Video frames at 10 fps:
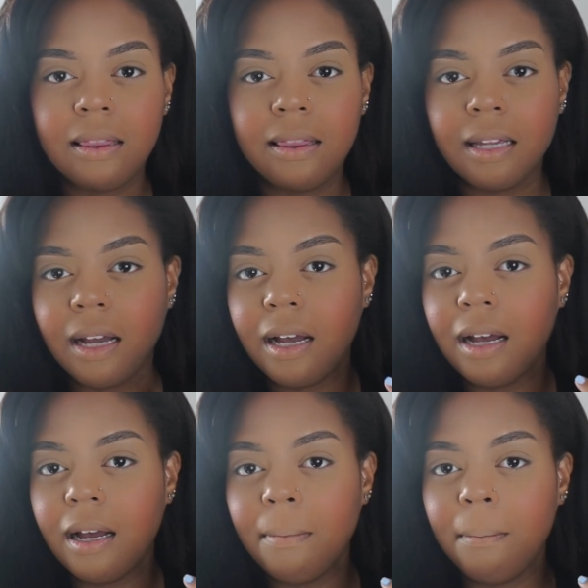
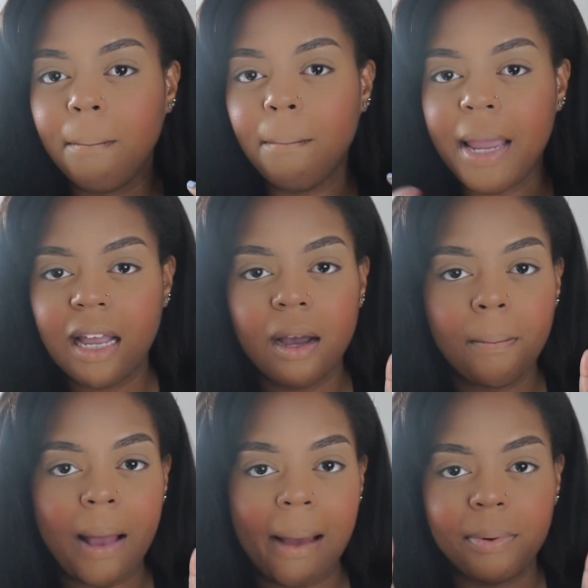the
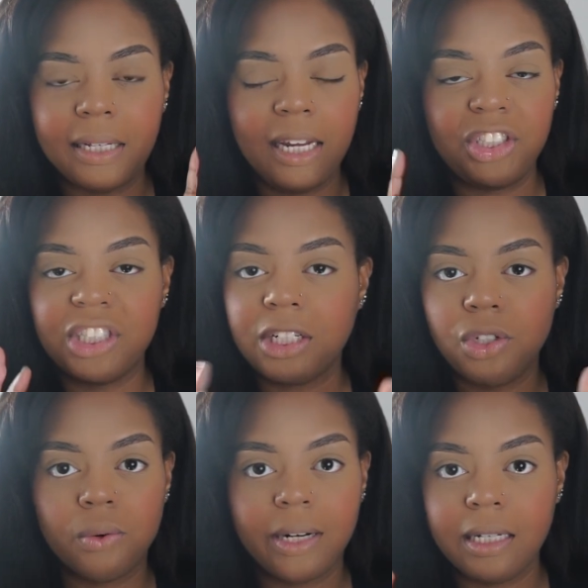makeup application that
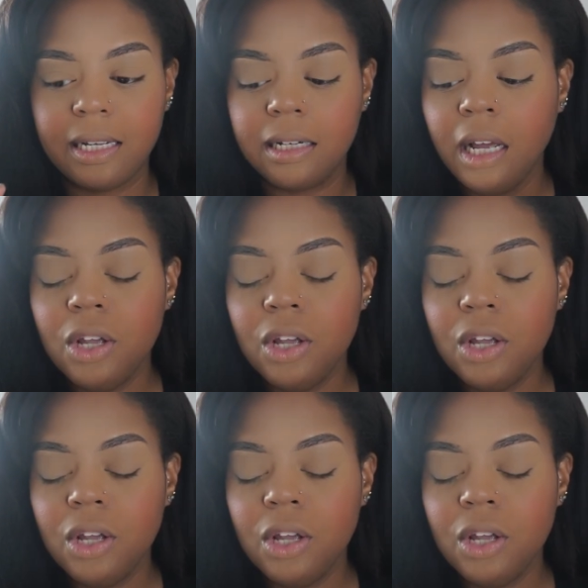you already did.